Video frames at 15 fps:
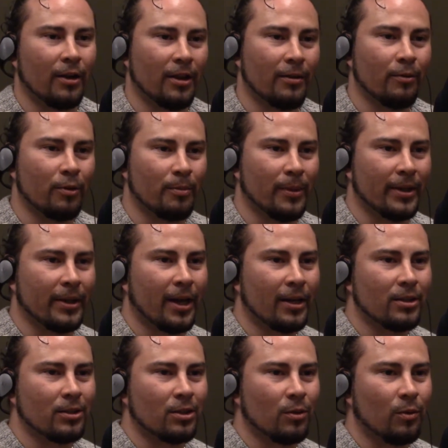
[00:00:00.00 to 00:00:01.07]
lived with my dad.
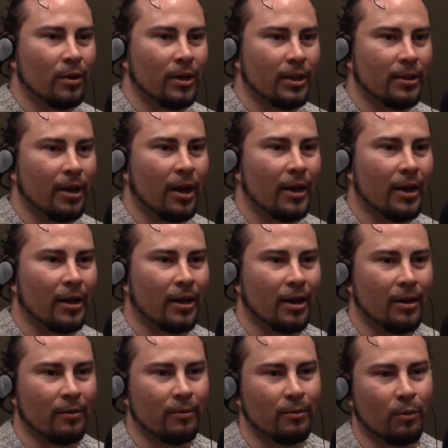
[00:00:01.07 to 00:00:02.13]
So when he died, I kind
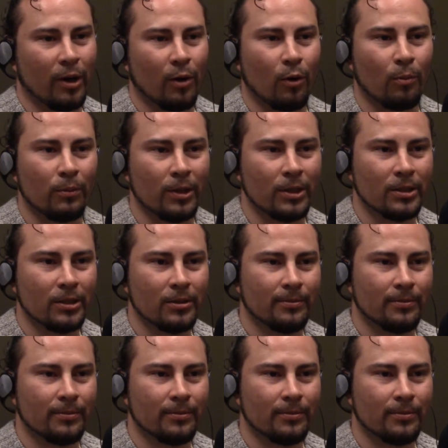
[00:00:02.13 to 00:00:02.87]
of went homeless.